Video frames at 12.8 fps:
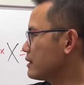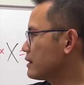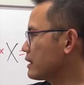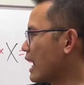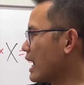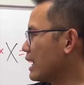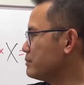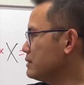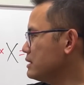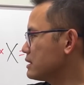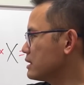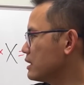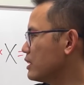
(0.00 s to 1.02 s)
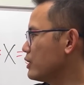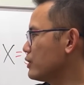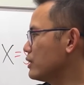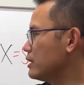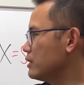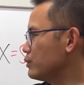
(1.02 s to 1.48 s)
times
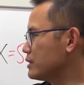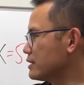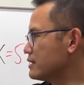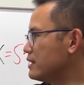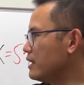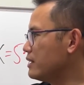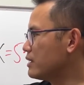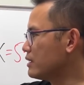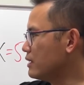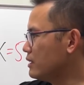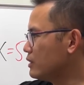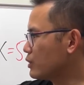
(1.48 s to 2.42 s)
with a standard